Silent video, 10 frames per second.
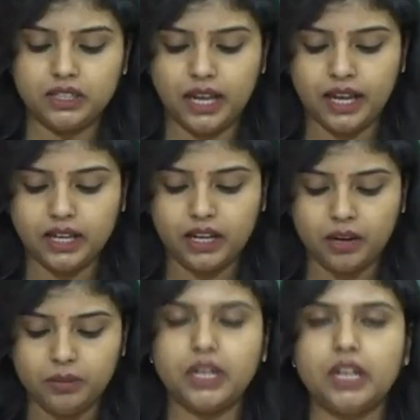in the
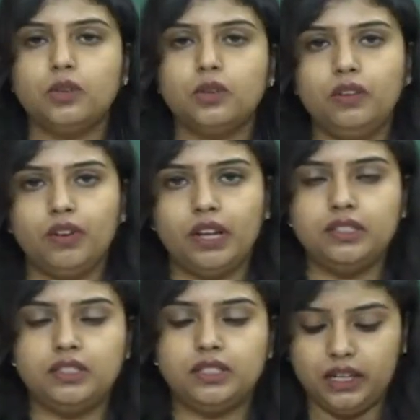diagram, it has only
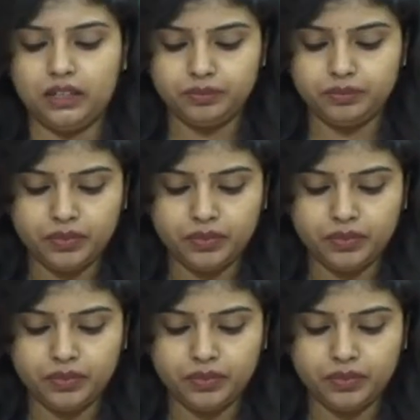one state.